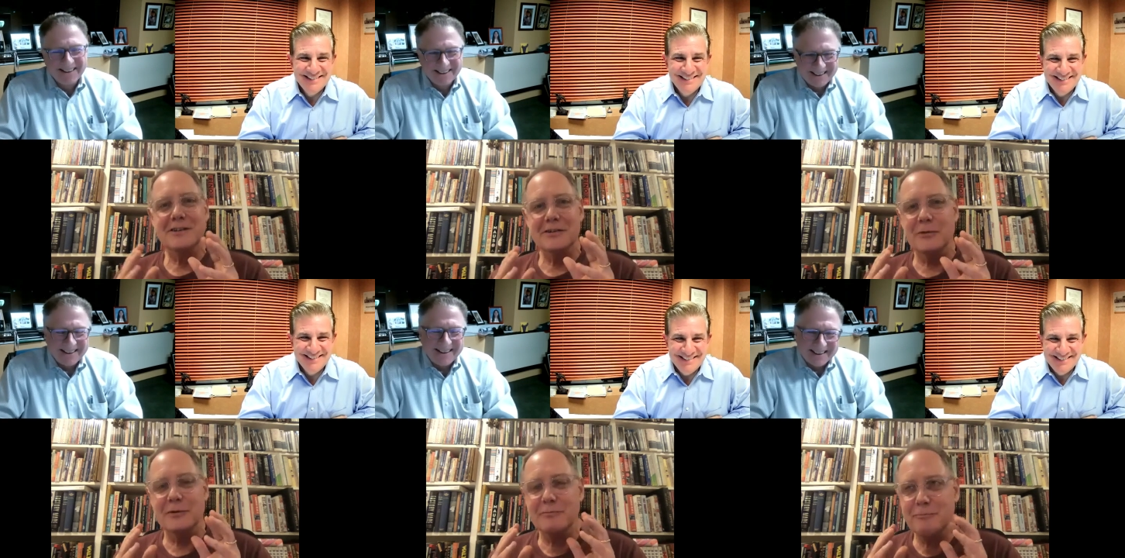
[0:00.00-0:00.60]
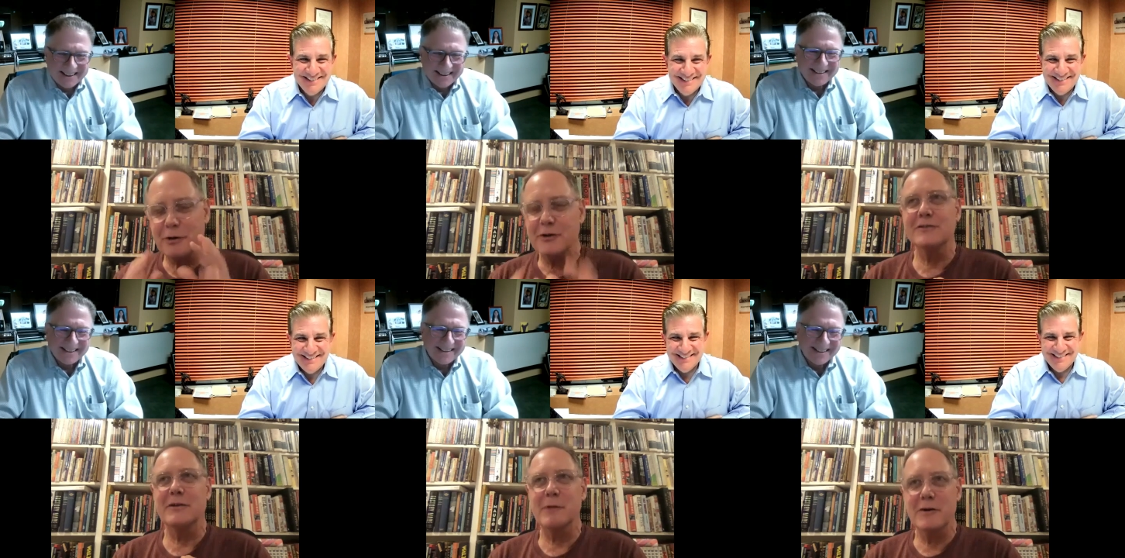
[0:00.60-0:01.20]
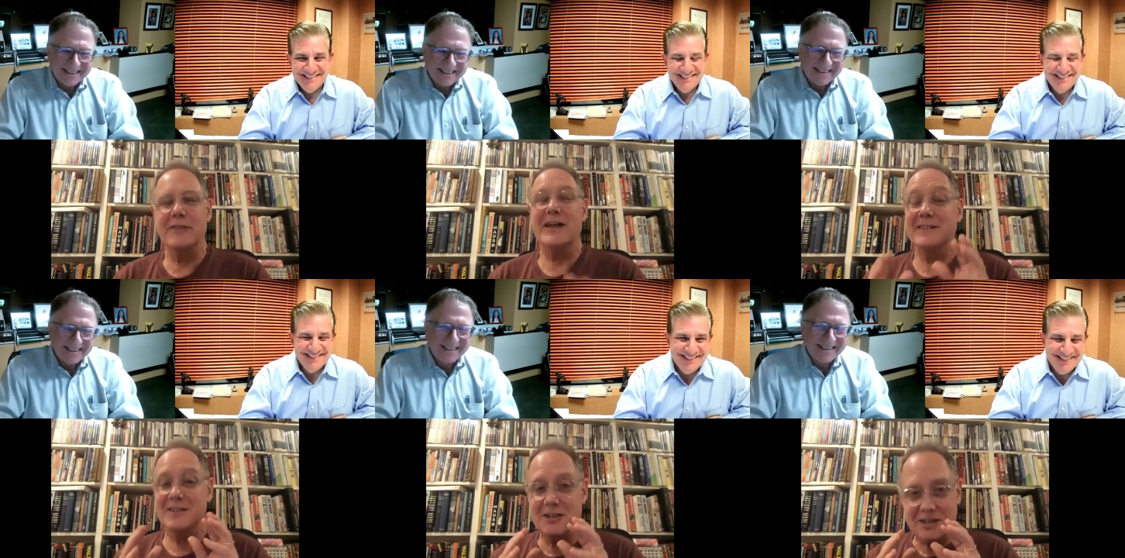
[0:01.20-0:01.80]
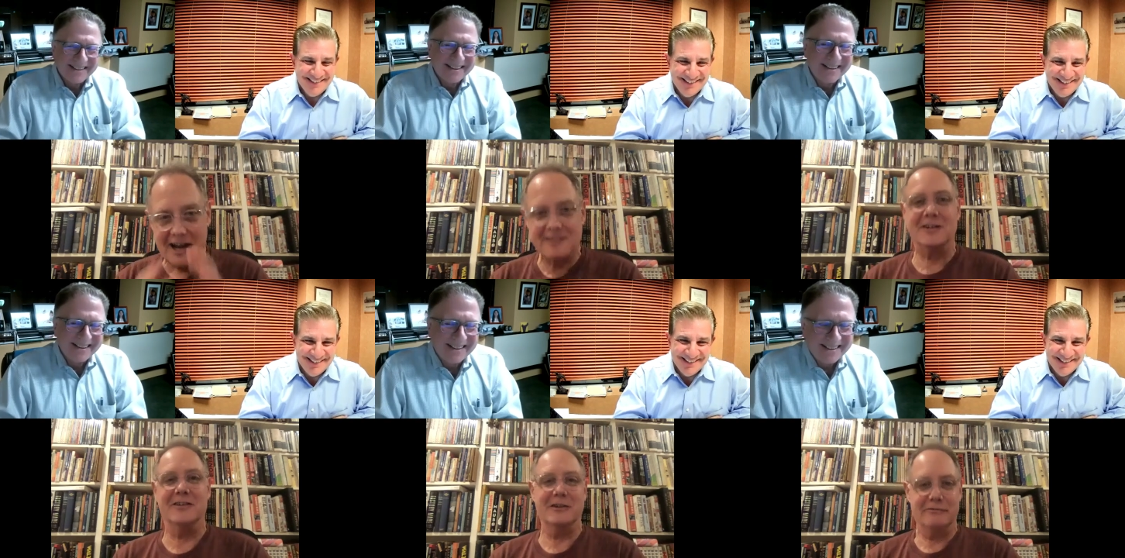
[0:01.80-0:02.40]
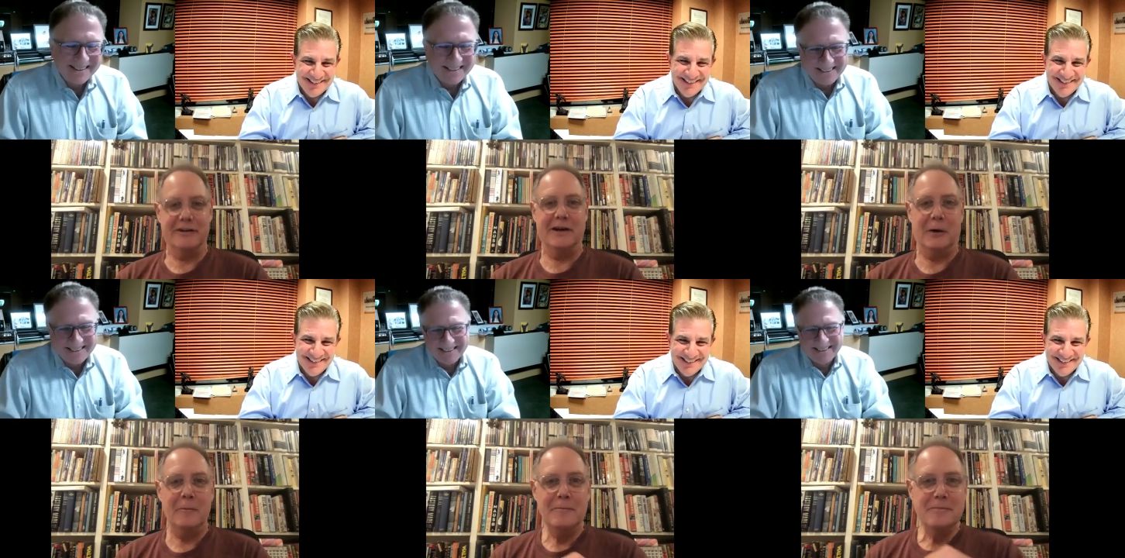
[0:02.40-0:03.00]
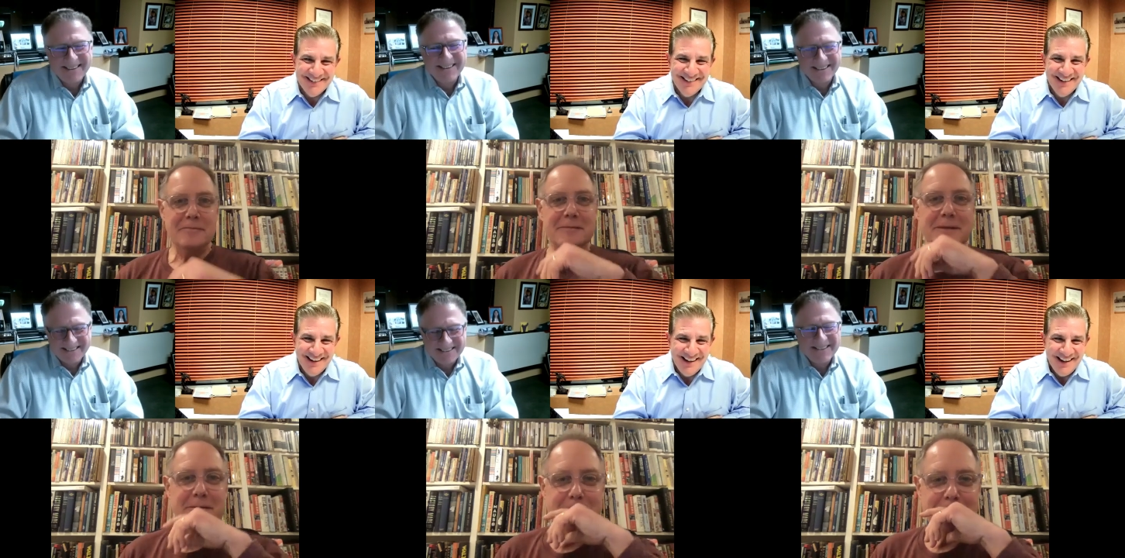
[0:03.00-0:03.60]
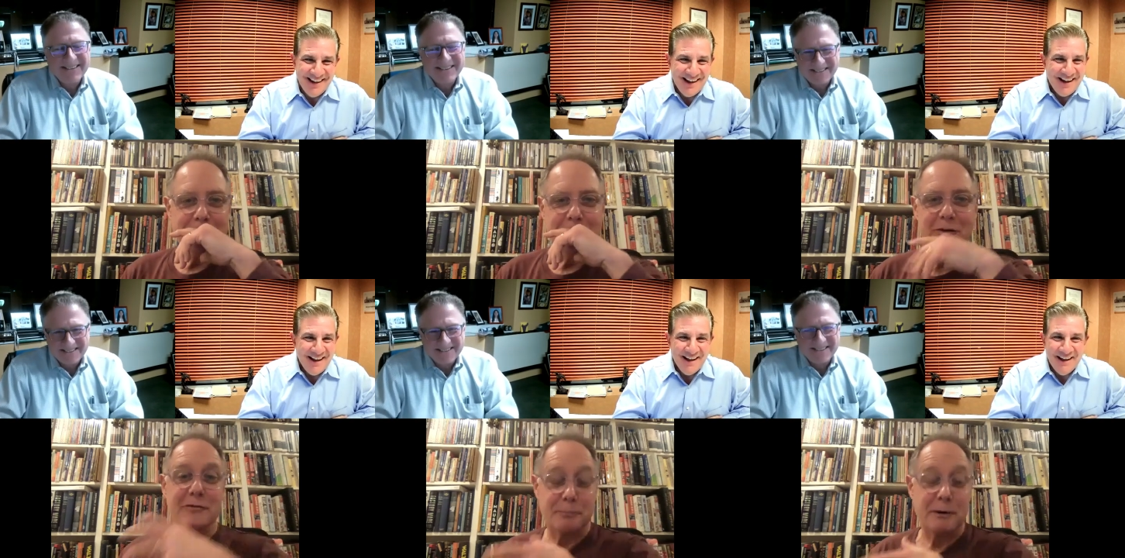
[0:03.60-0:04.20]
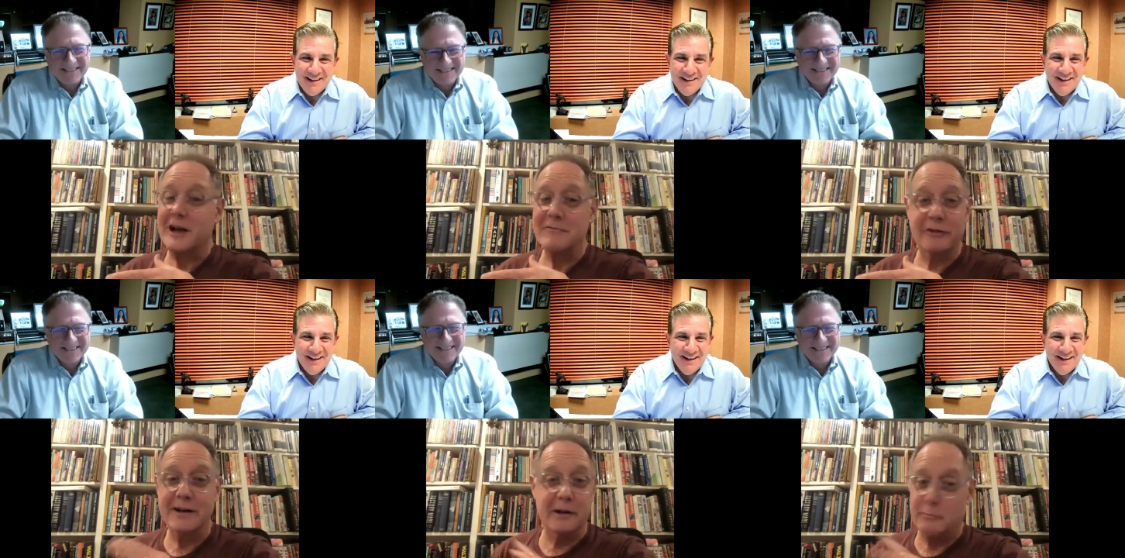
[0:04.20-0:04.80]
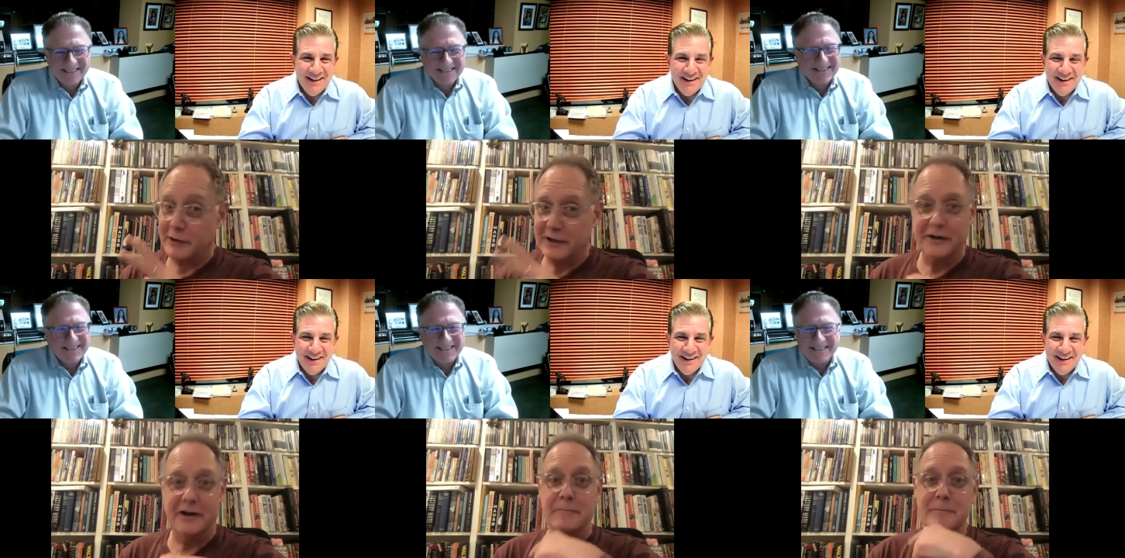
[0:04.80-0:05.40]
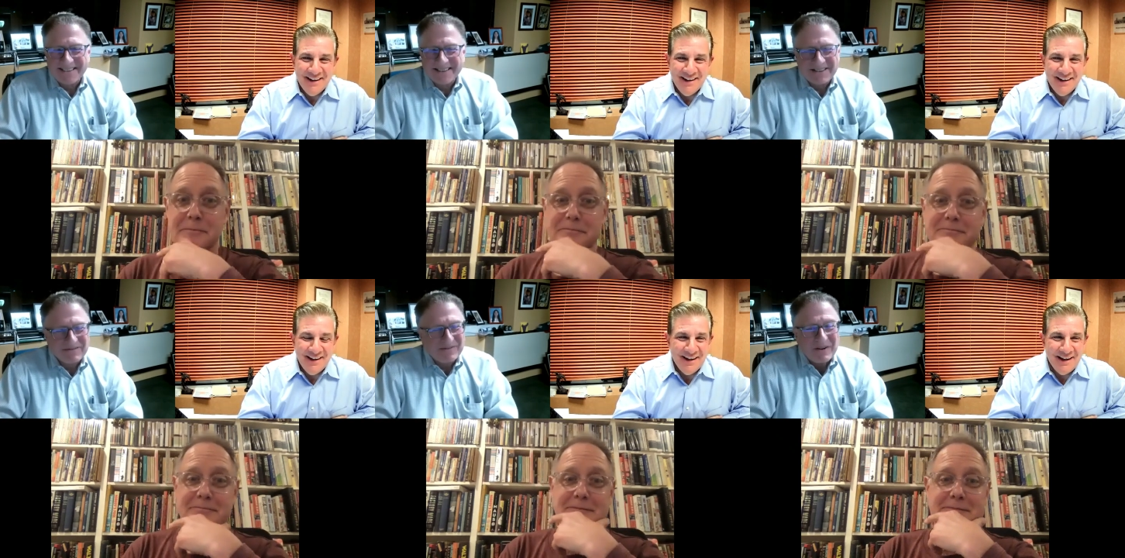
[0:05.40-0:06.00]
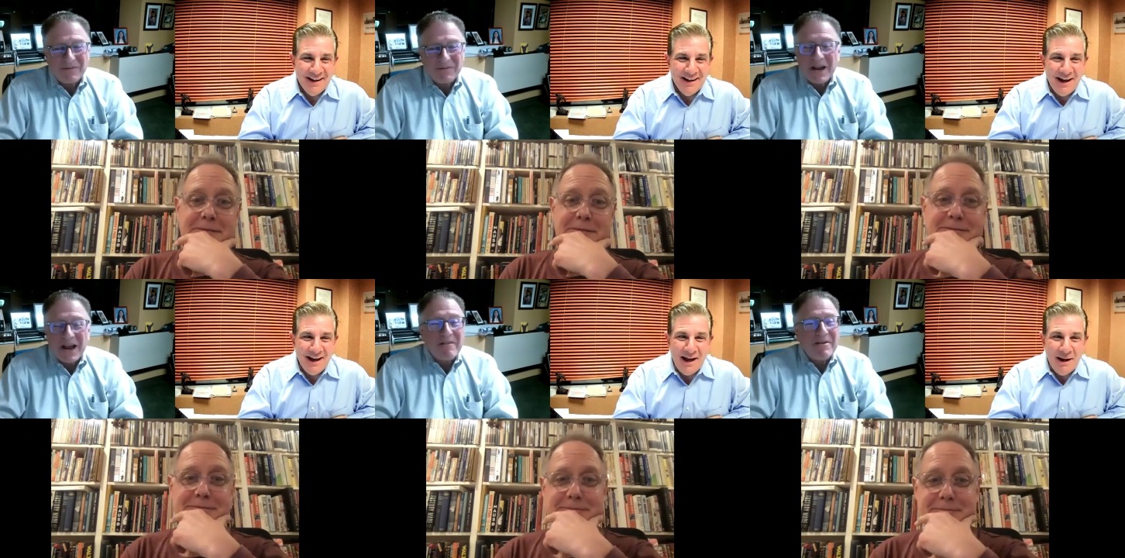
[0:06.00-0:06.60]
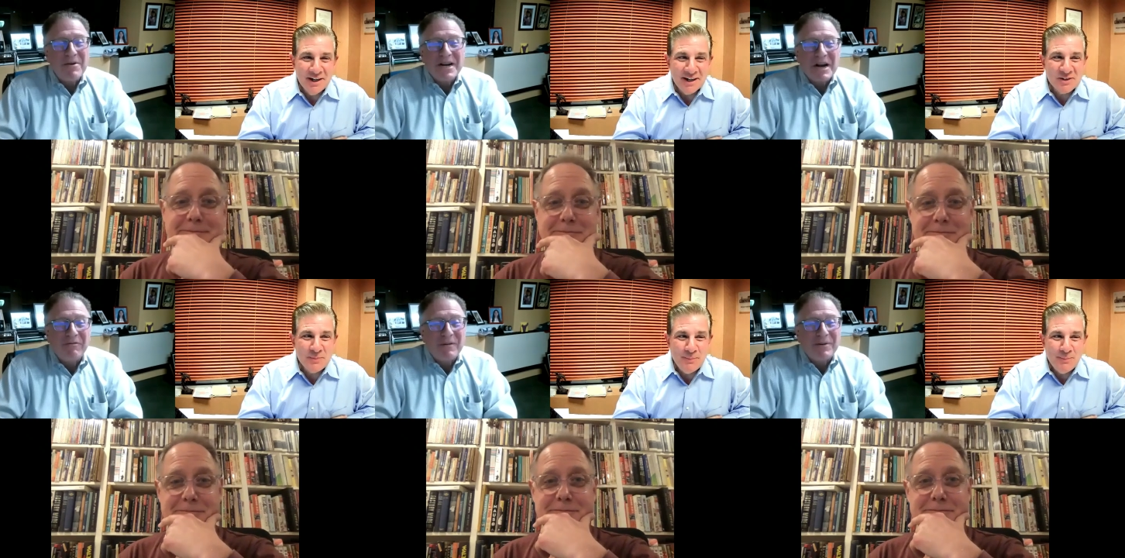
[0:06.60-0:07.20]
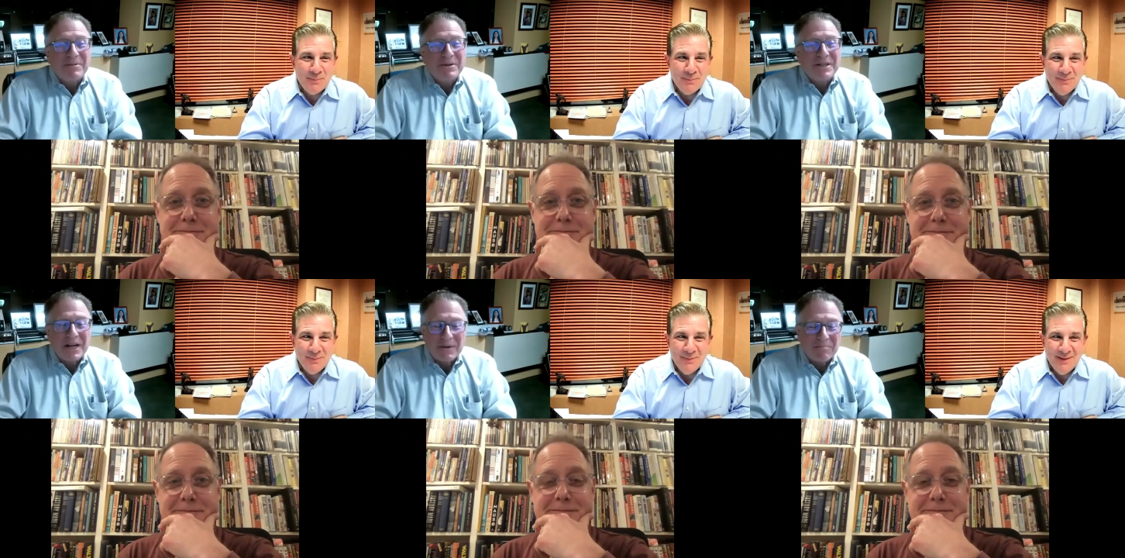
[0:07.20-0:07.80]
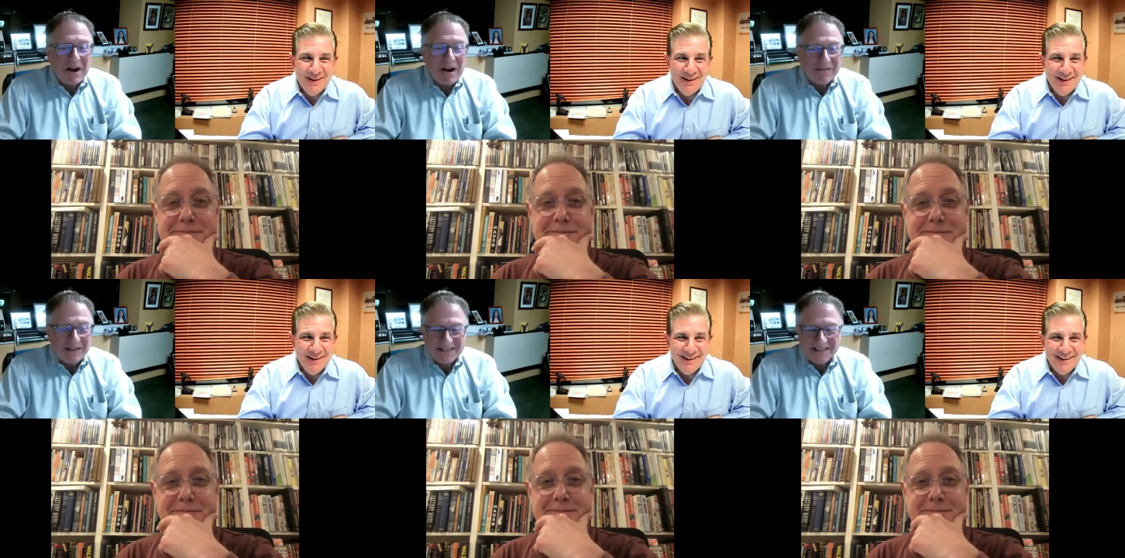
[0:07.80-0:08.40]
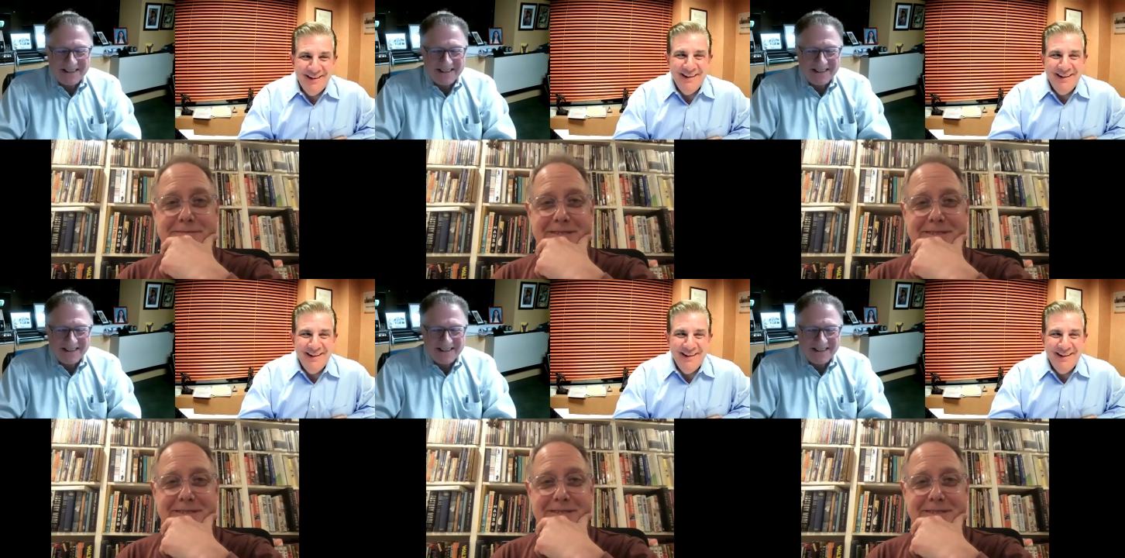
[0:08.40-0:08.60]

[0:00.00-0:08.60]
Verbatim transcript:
Speaker 1: to produce a movie that's destined to fail so springtime for Hitler. Bring it on.
Speaker 2: Yeah, everyone got fifty percent of the profits,